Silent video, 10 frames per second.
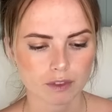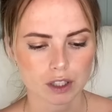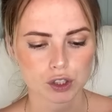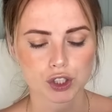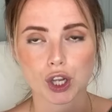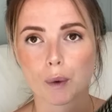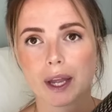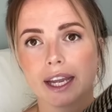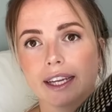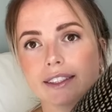
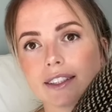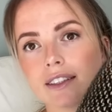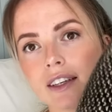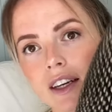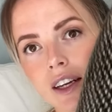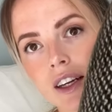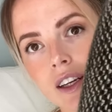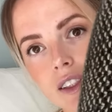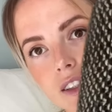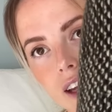sewing it
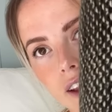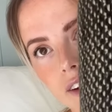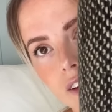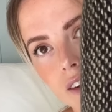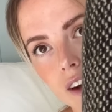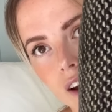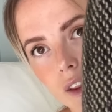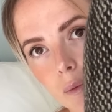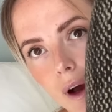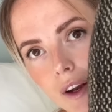together on
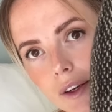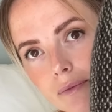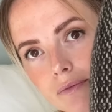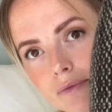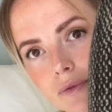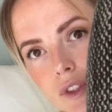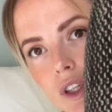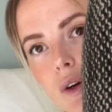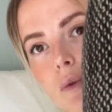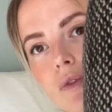the bottom.
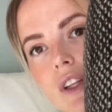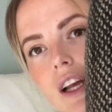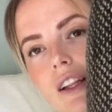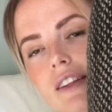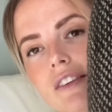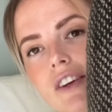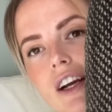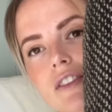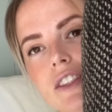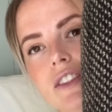So hopefully I'll never
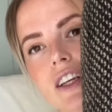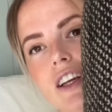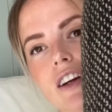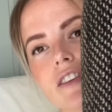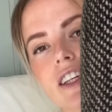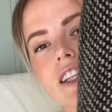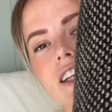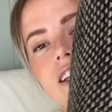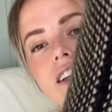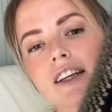have to take it off and clean
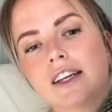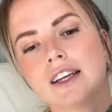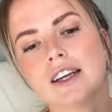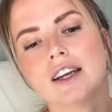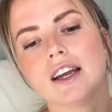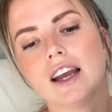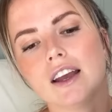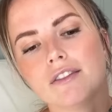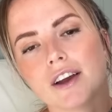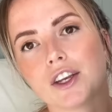it.
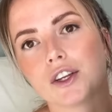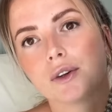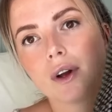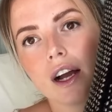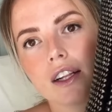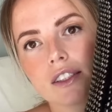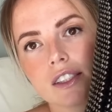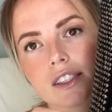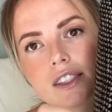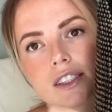If I do, I'll
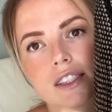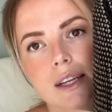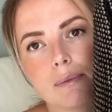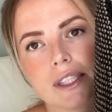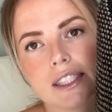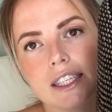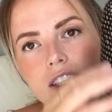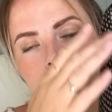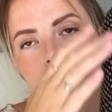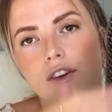just snip a
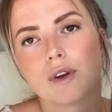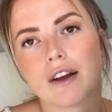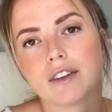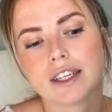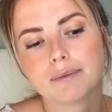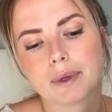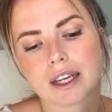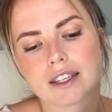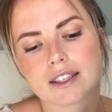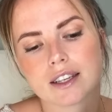stitch and unravel it,
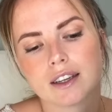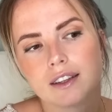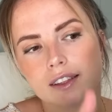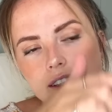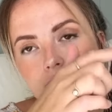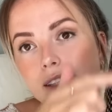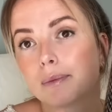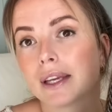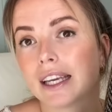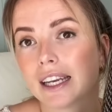because this is the
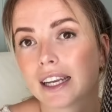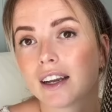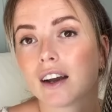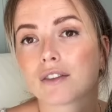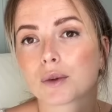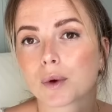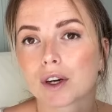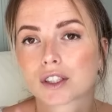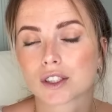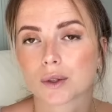beginning of the
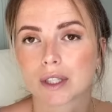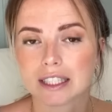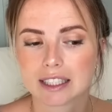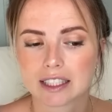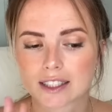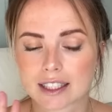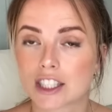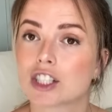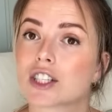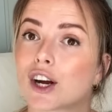work. So these
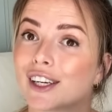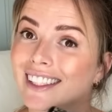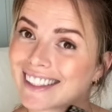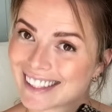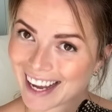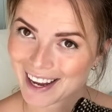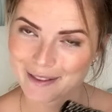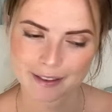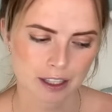stitches are safe